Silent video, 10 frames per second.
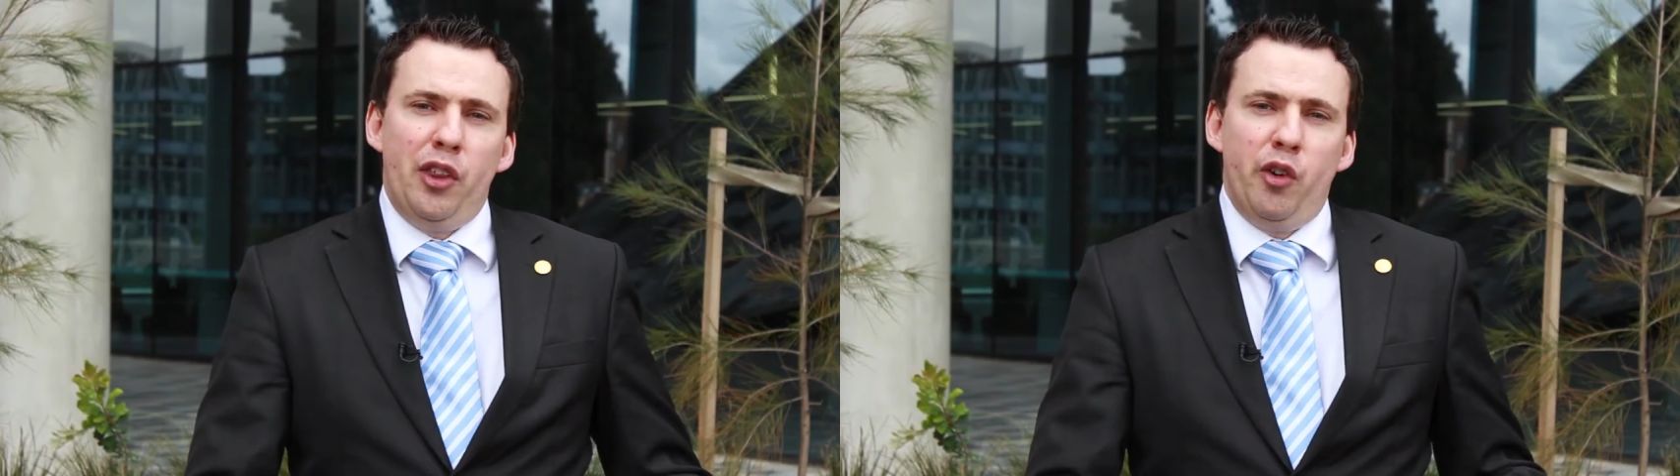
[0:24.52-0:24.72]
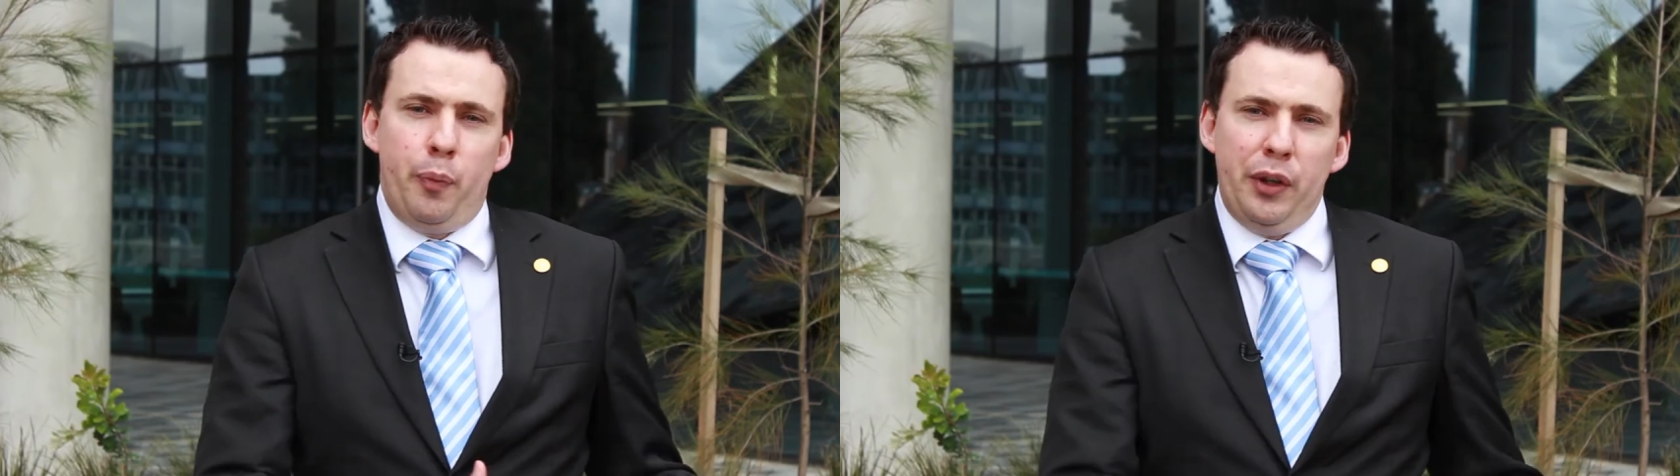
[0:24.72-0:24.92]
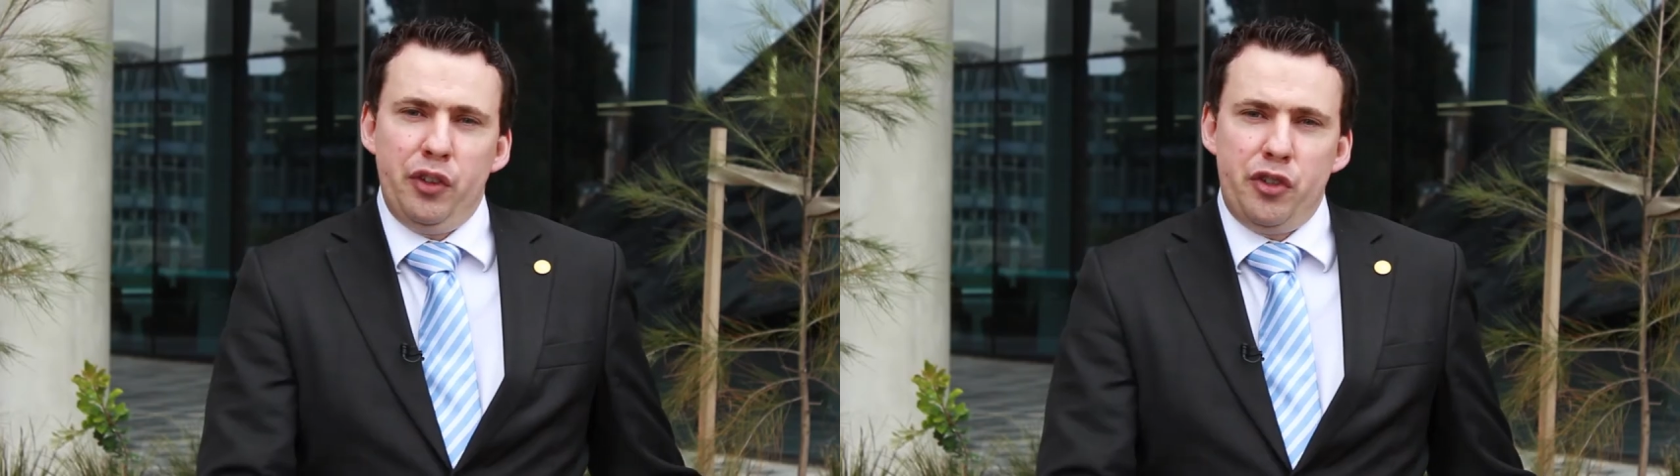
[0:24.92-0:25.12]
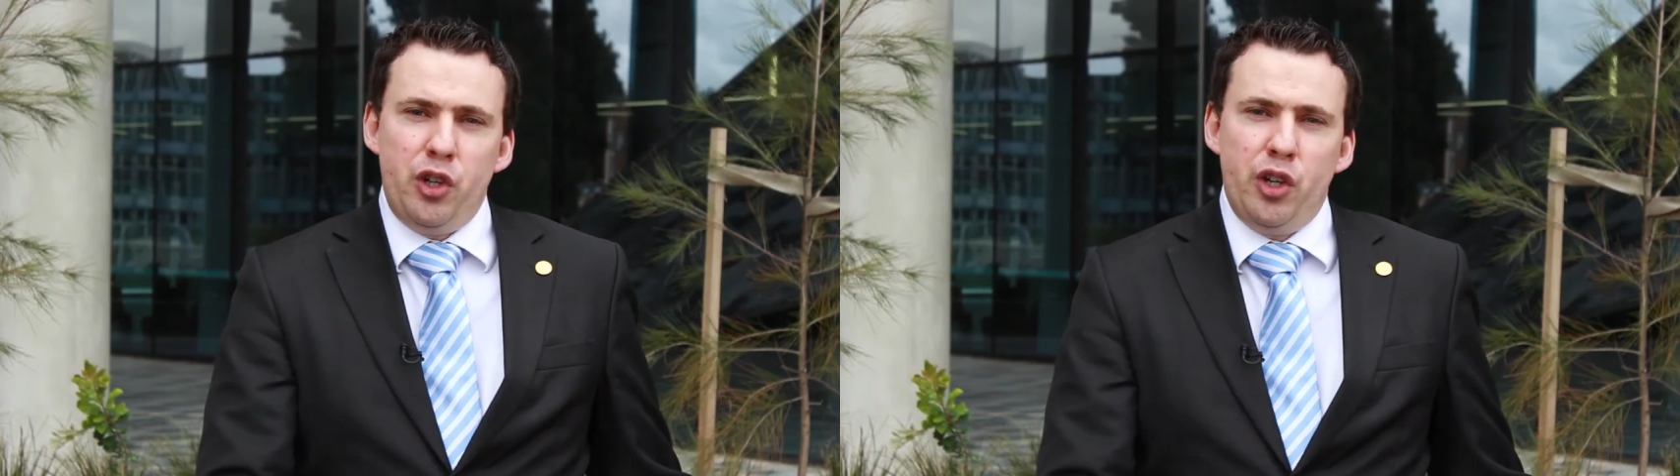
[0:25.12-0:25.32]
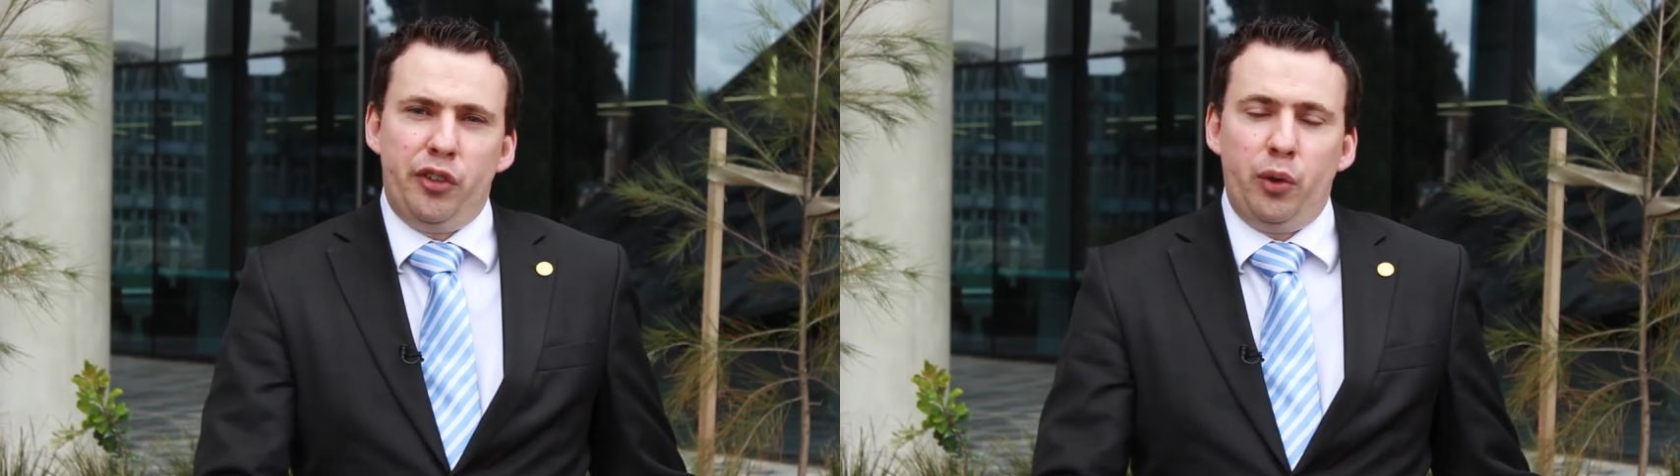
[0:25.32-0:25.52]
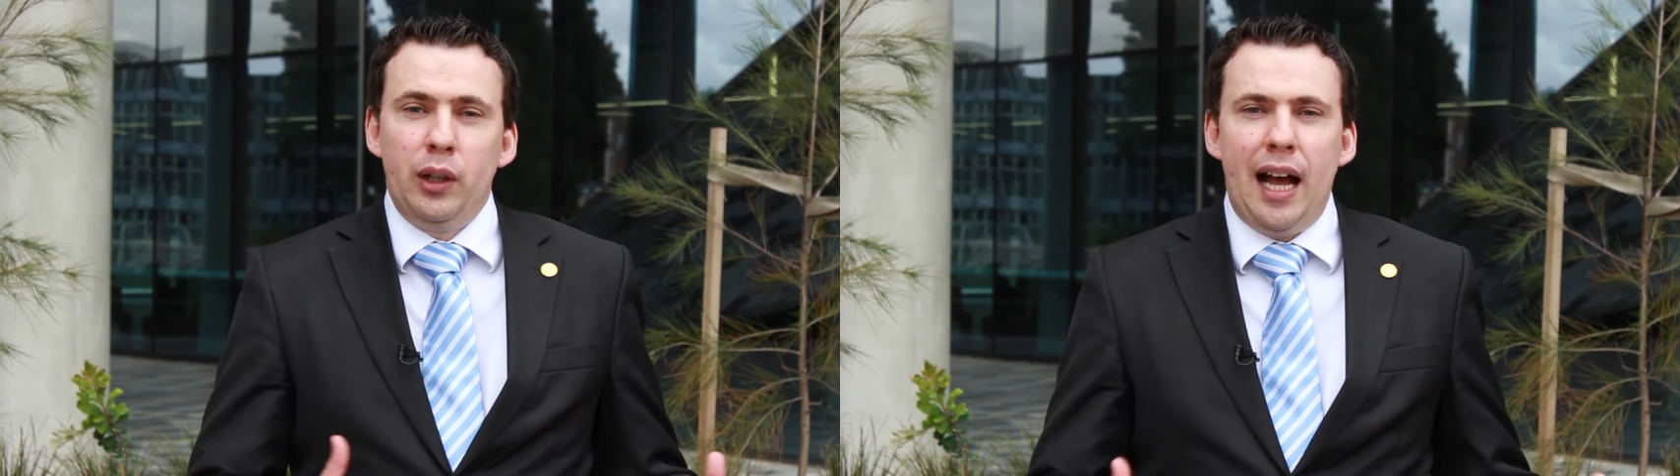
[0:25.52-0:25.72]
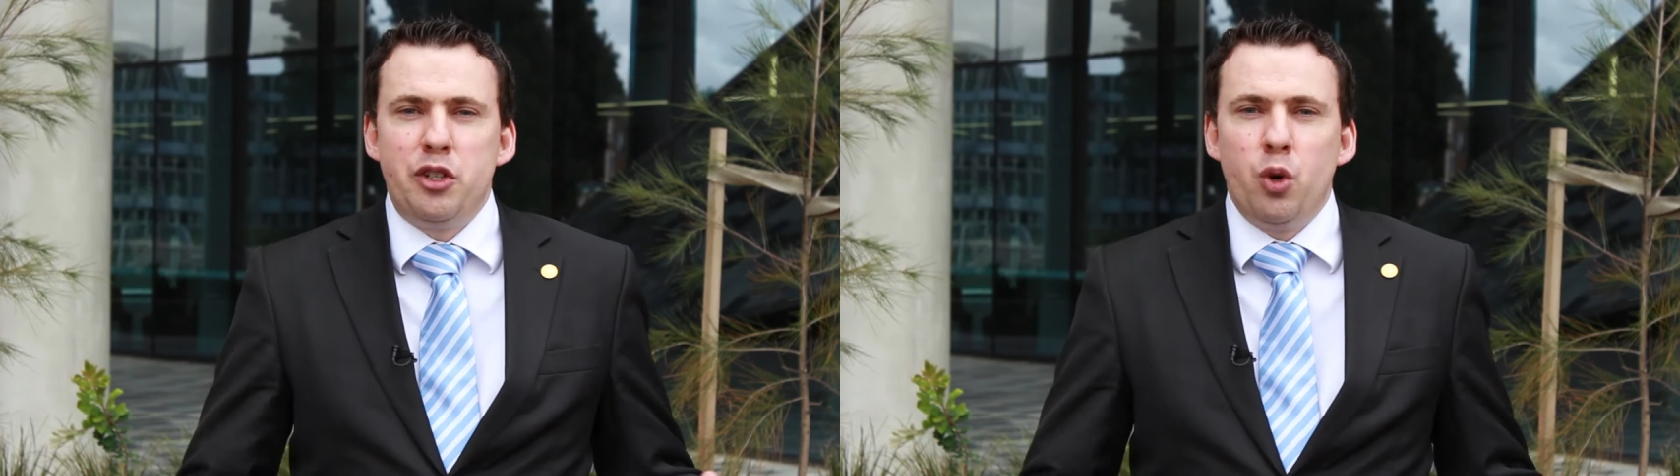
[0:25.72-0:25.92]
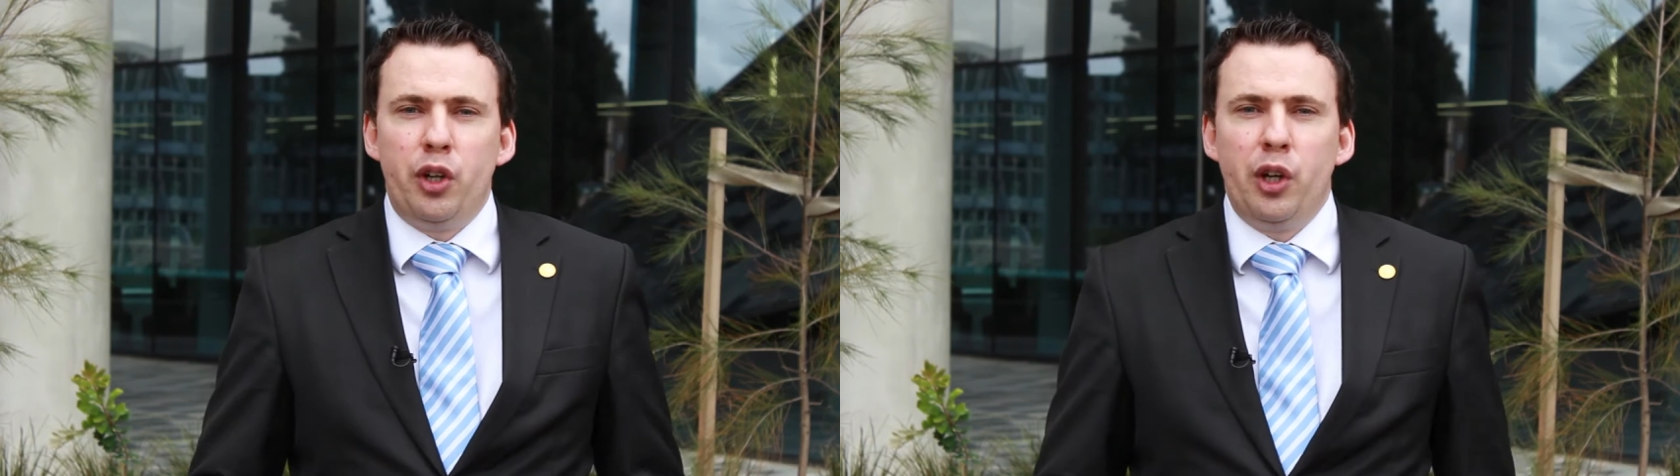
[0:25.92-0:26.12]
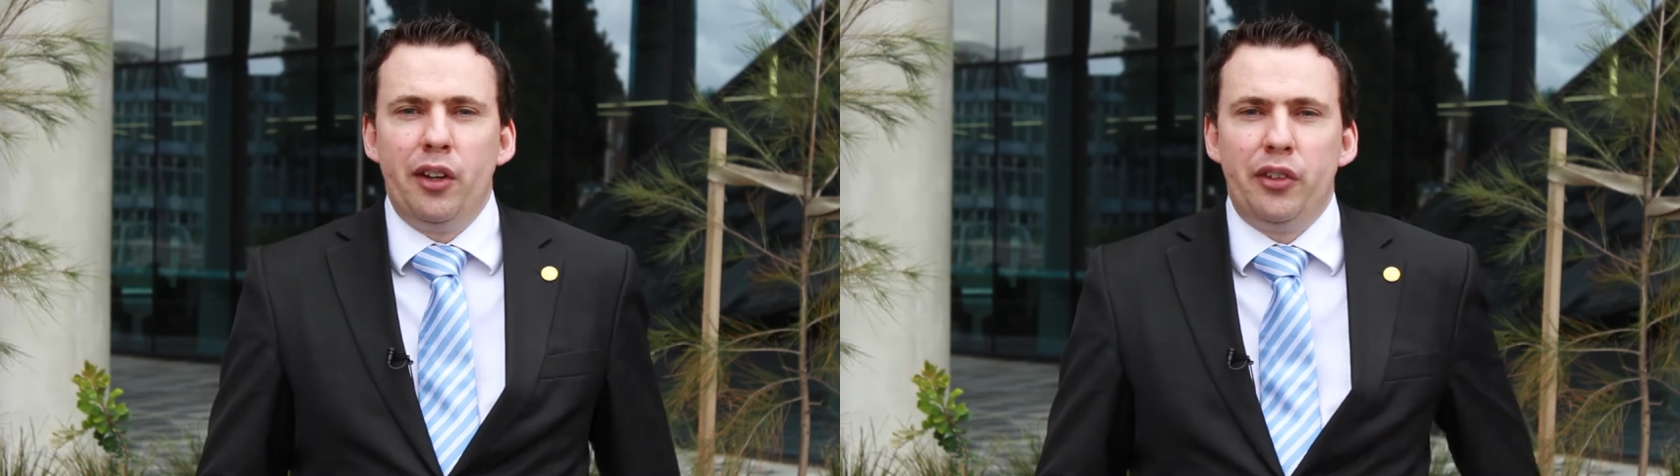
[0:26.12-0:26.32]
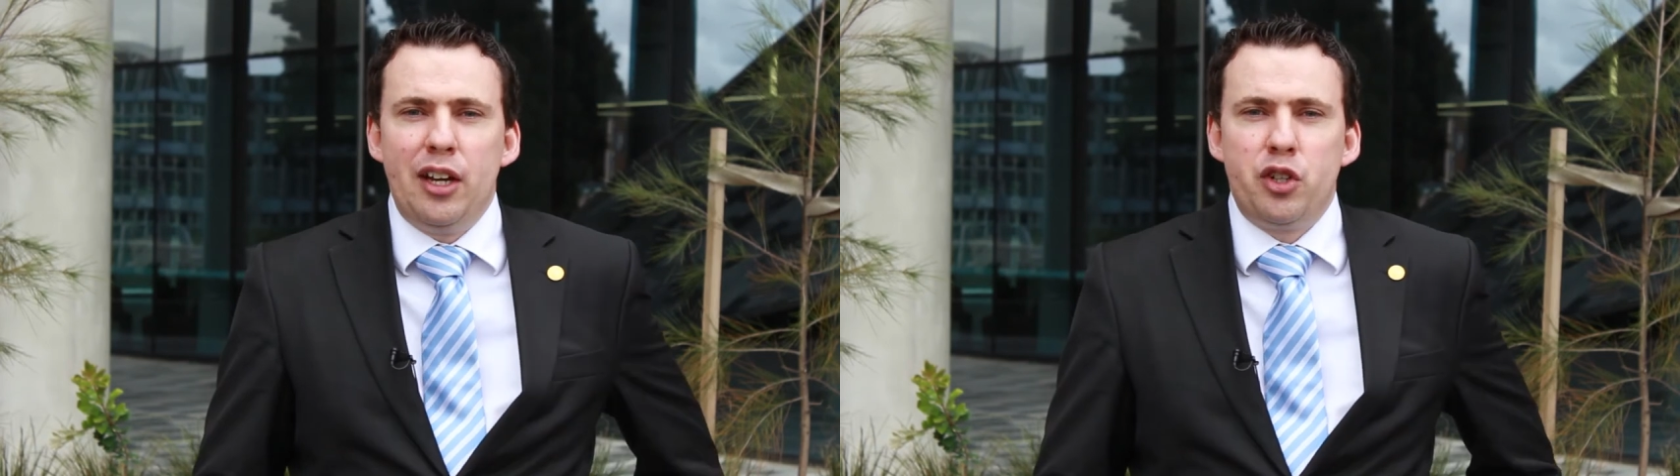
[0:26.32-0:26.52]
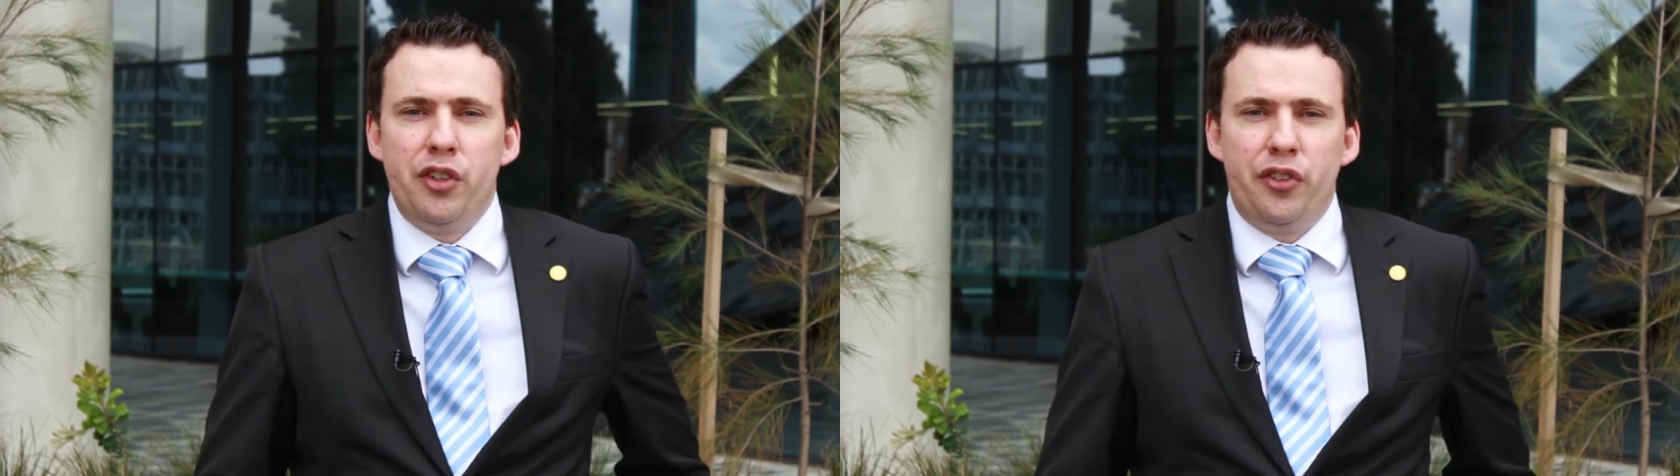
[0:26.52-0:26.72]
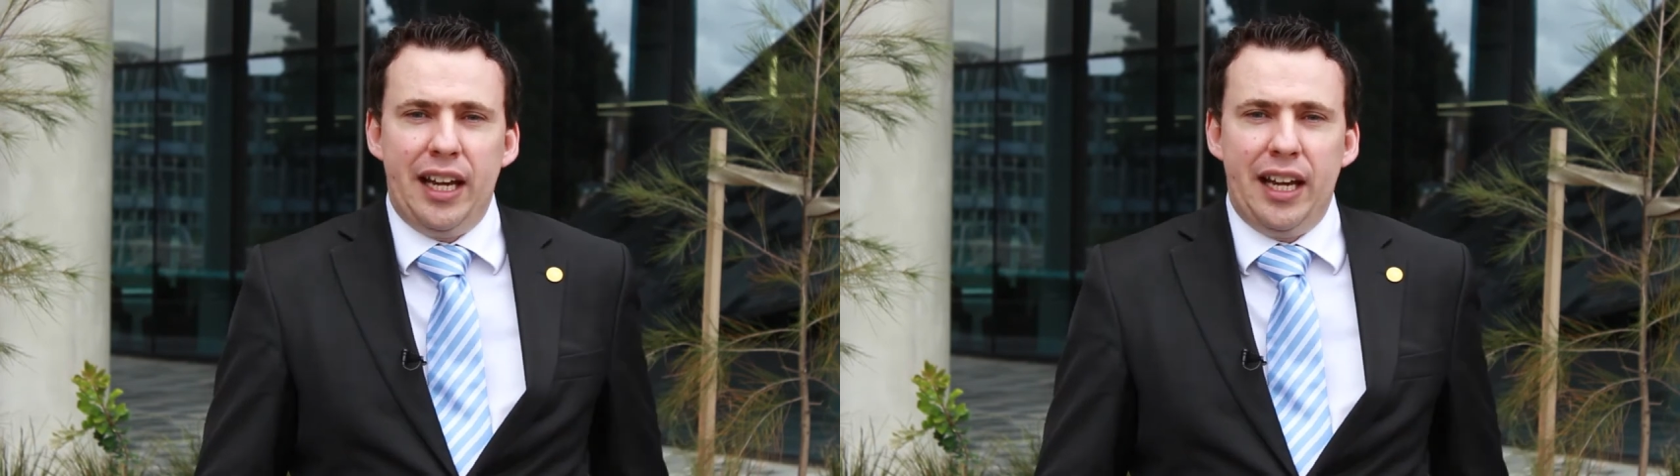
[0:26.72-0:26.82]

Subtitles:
either of business units or large organisations,